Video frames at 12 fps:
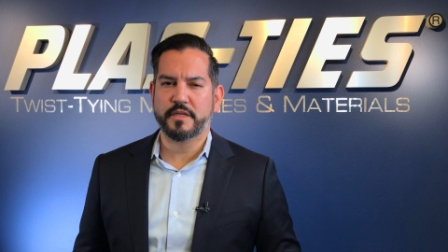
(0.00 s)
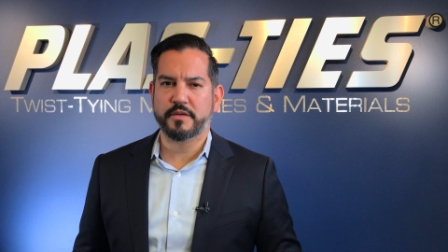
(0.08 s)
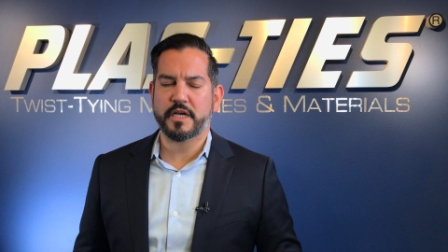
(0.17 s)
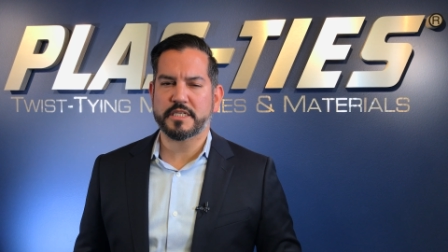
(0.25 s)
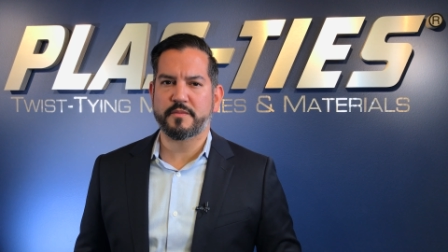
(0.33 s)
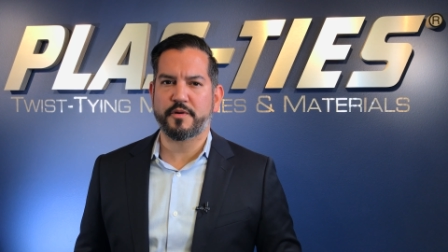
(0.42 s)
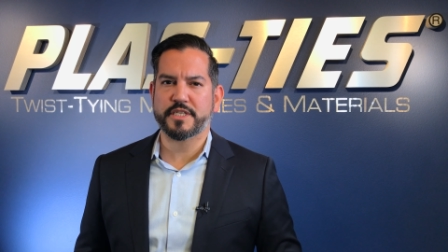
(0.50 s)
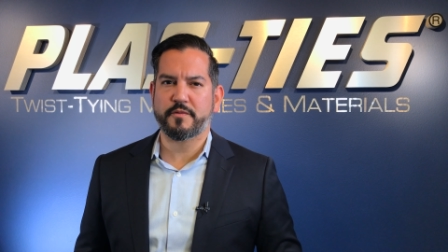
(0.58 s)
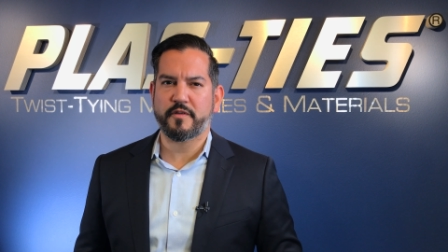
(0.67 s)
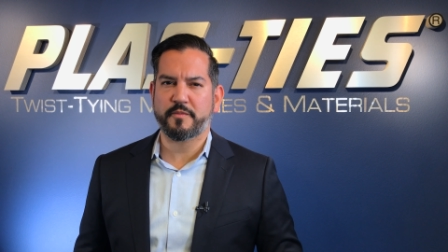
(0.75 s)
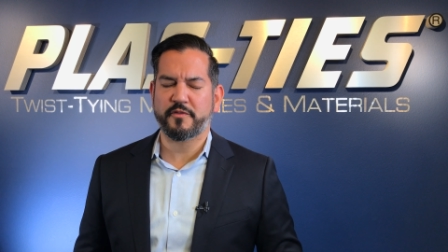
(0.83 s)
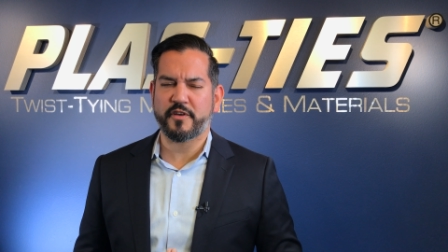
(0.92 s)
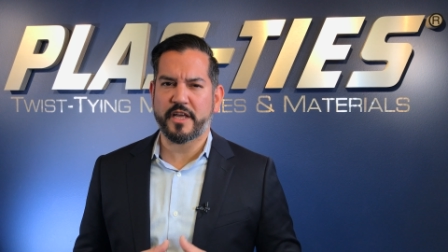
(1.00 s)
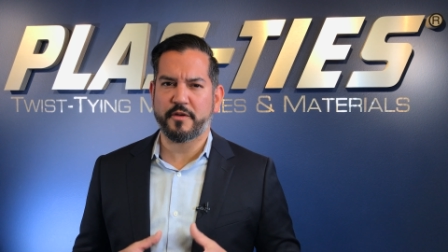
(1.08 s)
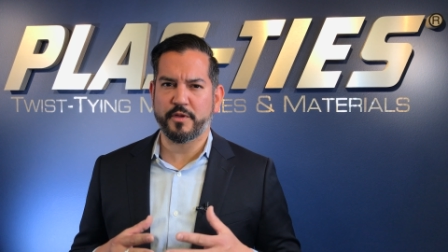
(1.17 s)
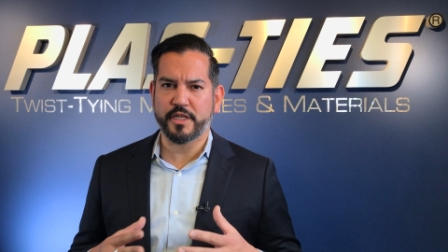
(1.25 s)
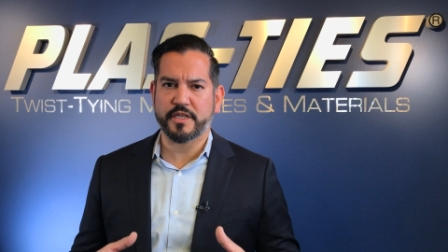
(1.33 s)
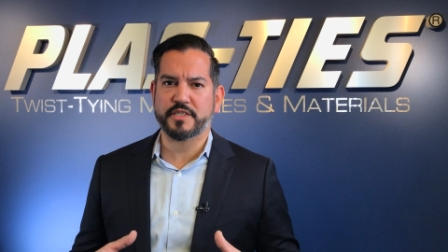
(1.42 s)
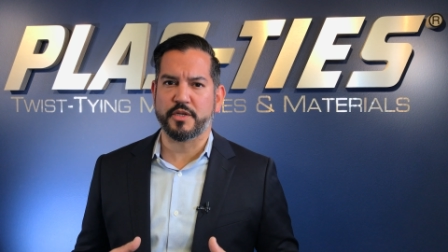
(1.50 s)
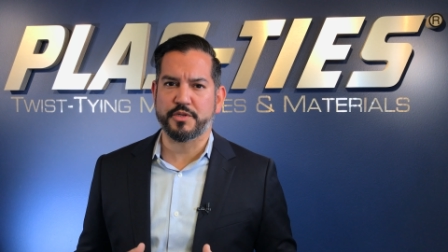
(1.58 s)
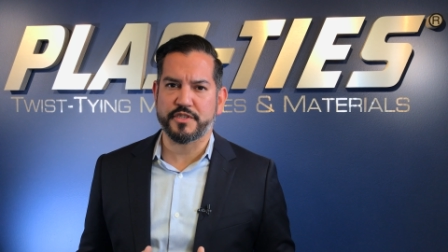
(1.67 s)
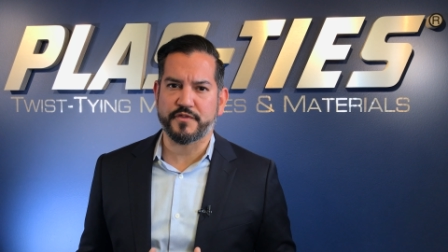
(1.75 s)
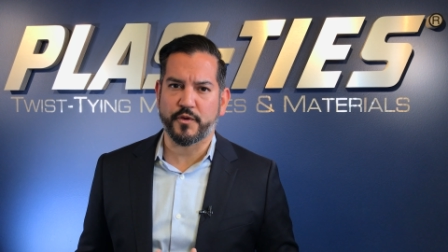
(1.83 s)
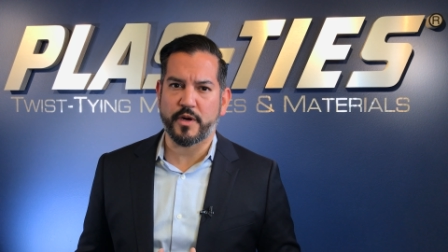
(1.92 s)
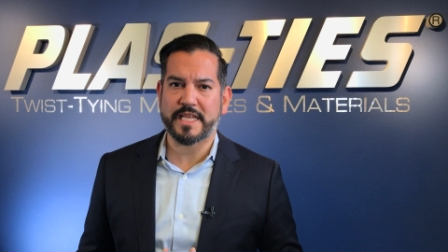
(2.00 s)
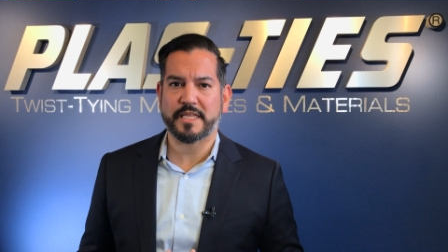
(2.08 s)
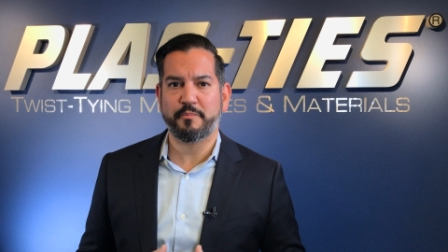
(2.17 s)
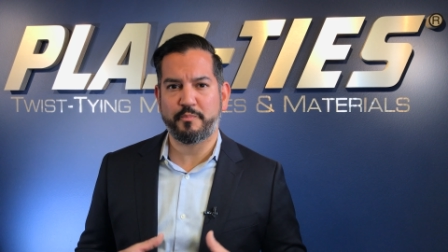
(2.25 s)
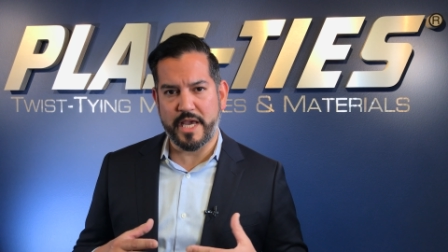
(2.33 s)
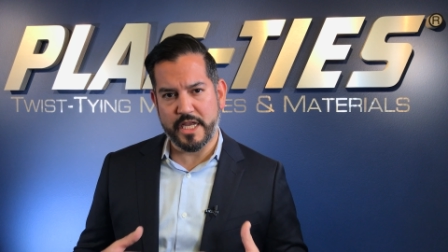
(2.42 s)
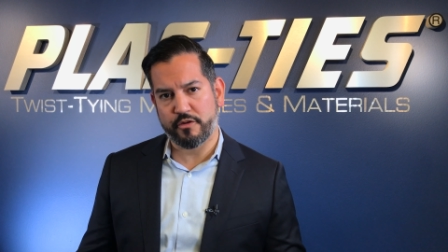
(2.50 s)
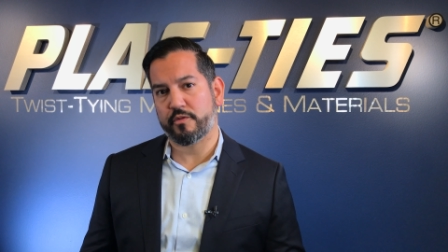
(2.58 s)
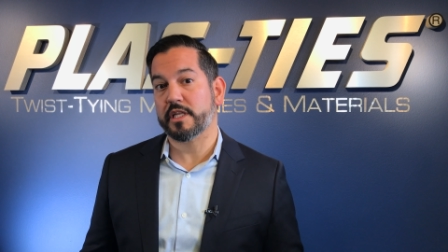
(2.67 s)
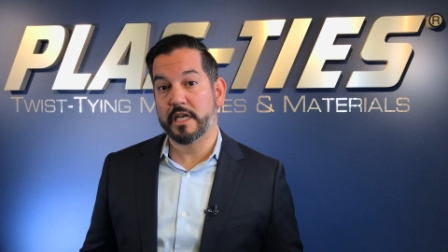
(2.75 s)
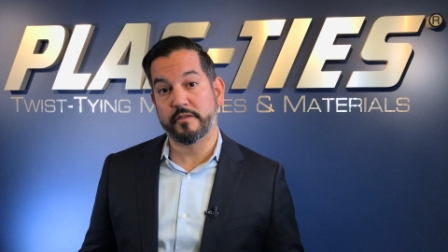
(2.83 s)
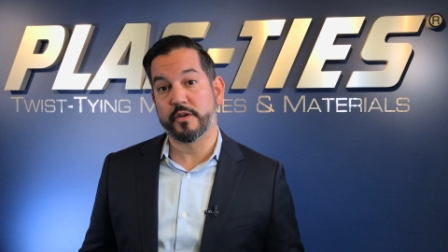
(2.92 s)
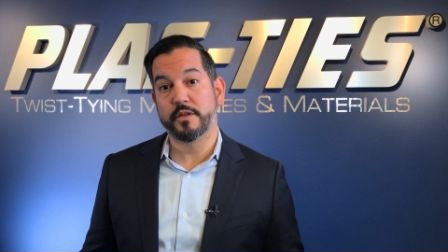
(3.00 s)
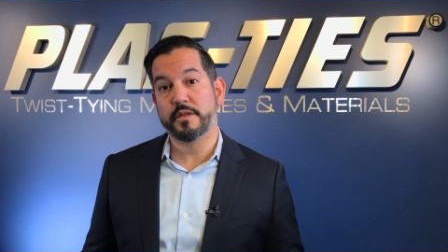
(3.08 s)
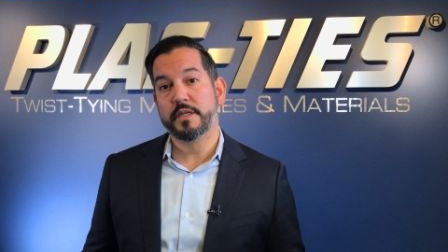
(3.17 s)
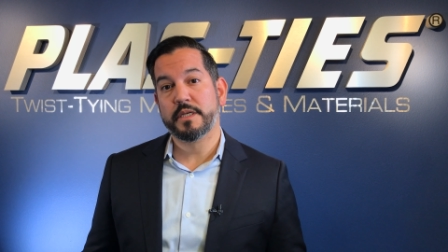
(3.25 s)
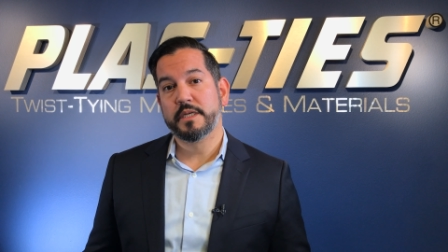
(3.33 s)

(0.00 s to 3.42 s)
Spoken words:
customers that we've provided really good solutions for at the bakery level.